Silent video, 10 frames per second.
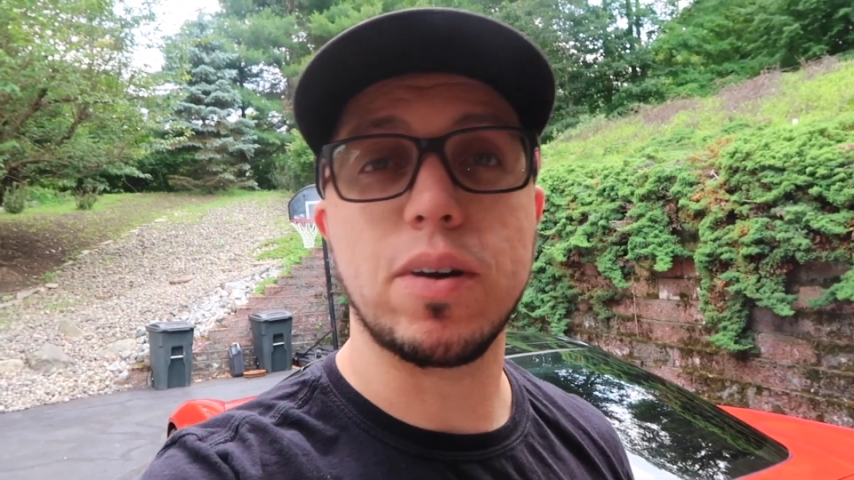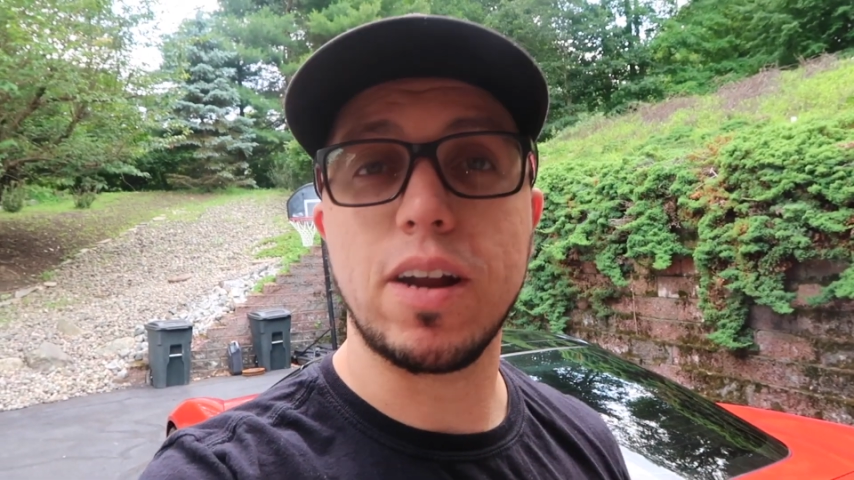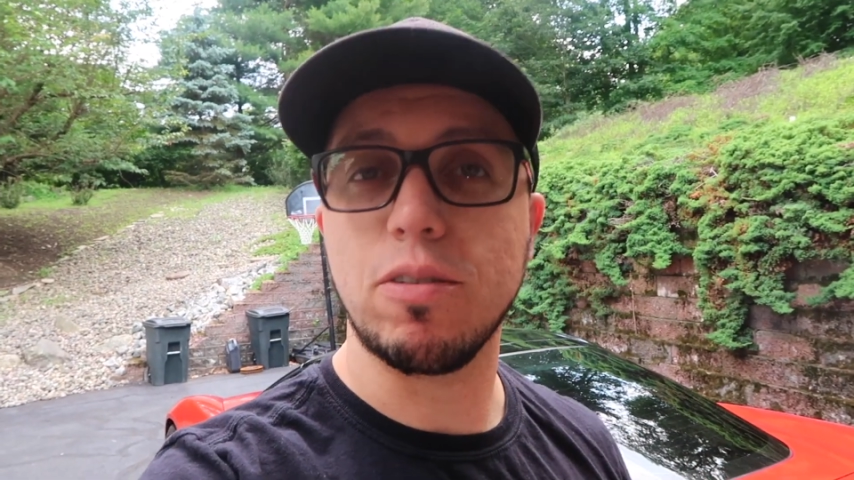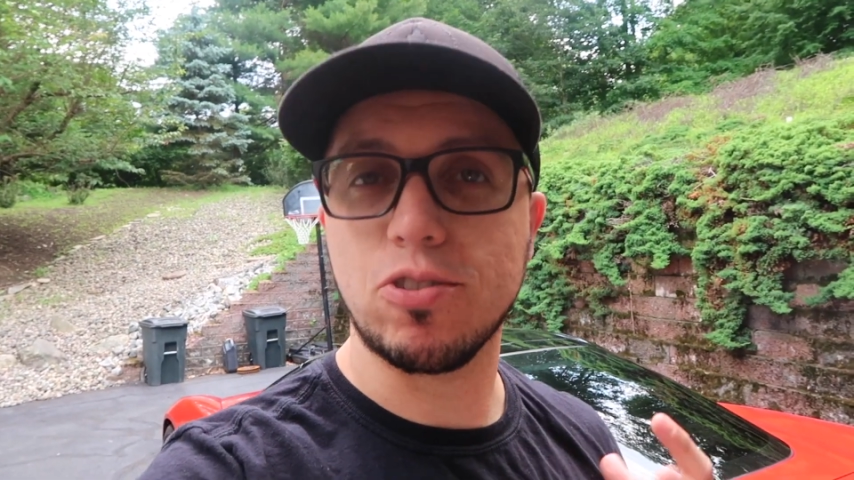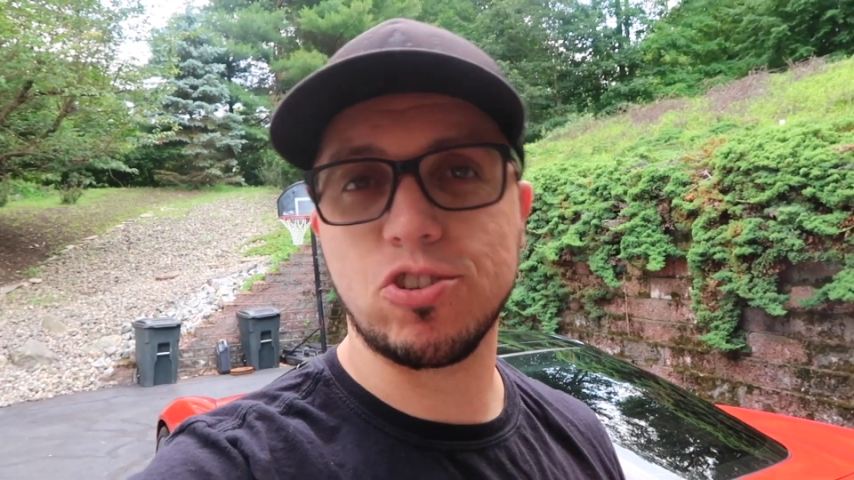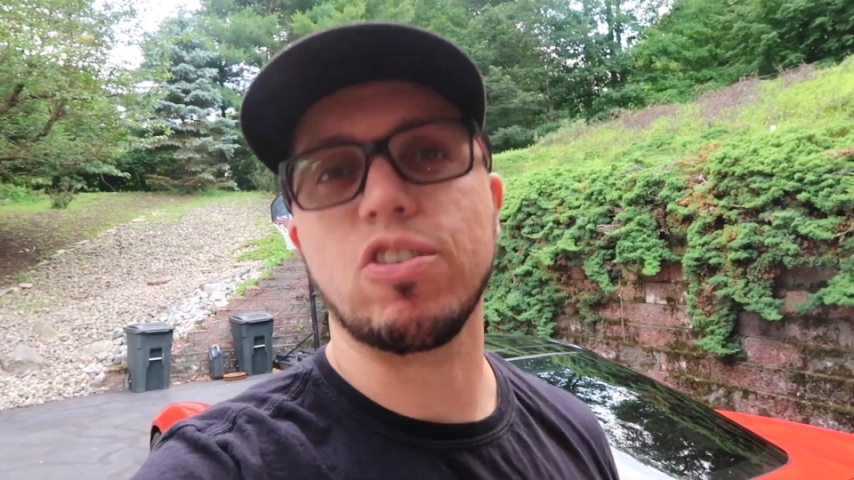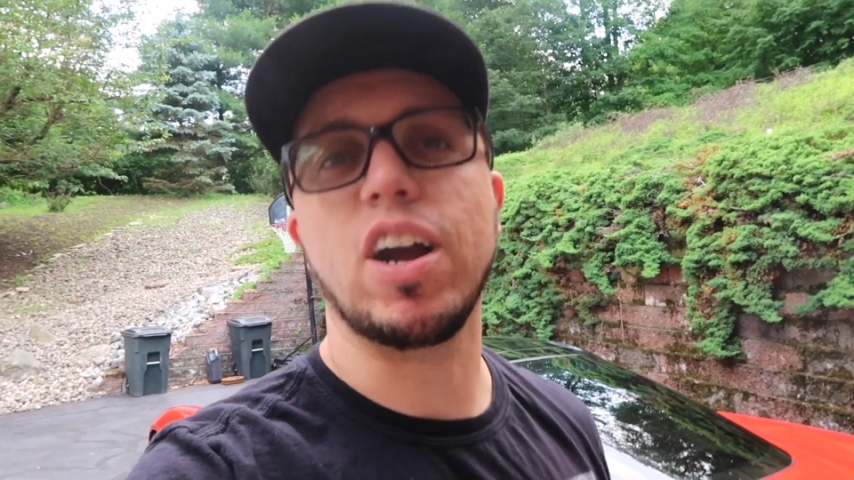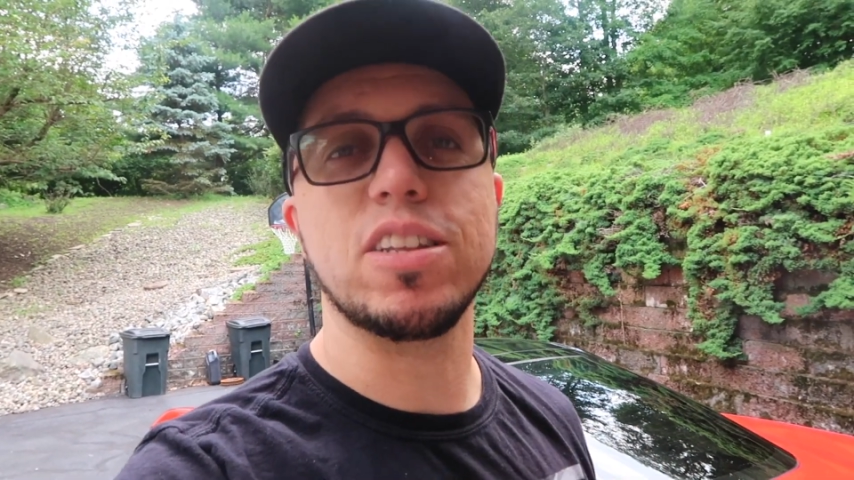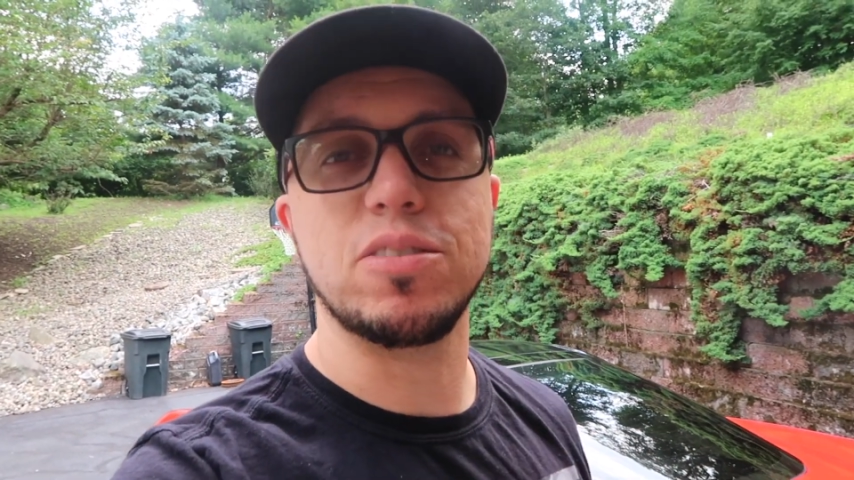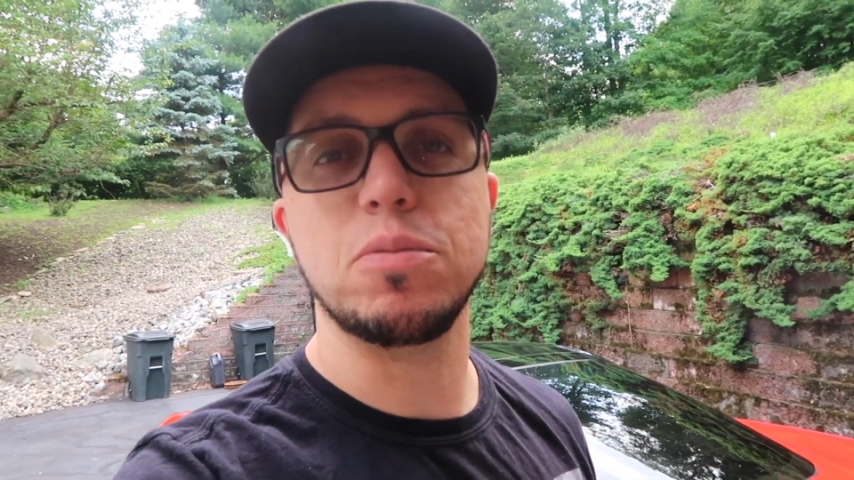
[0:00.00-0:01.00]
but I would
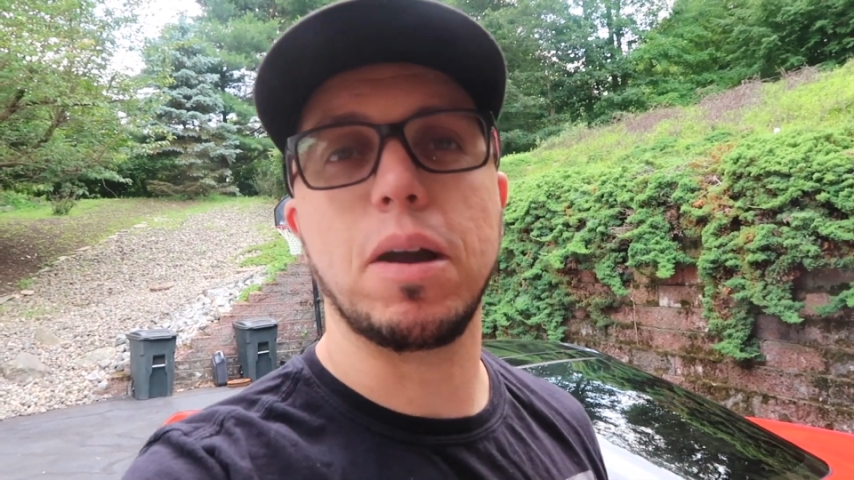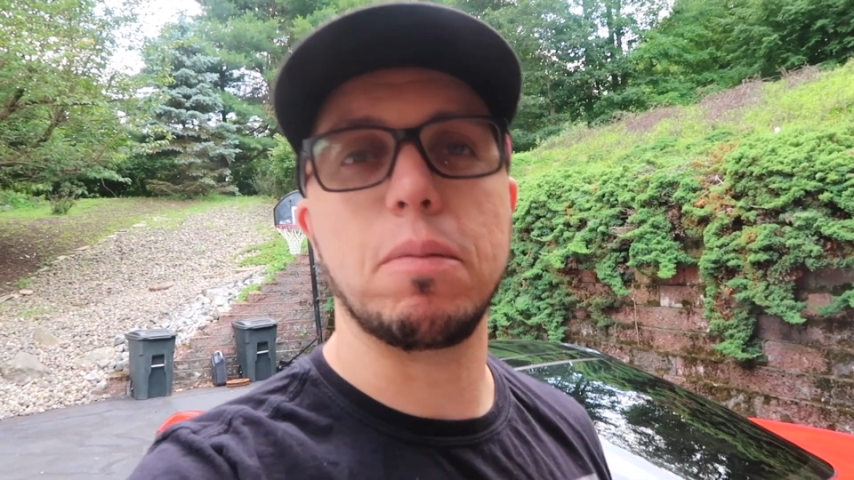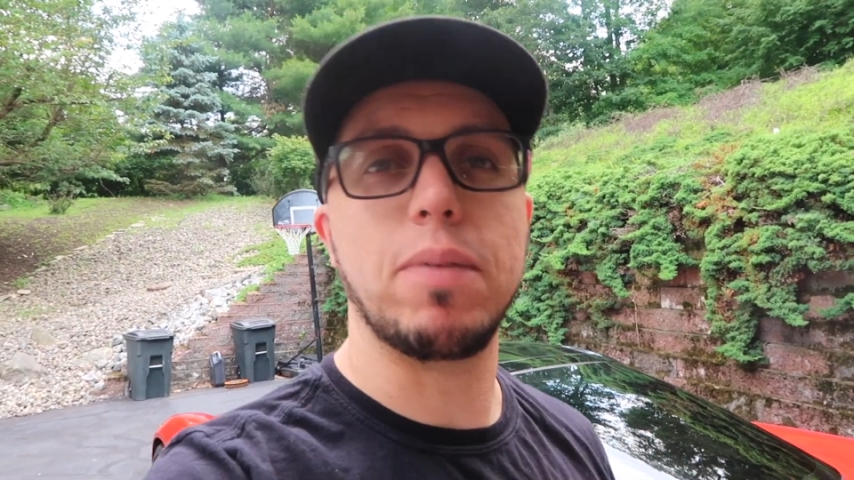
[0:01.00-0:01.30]
try to do my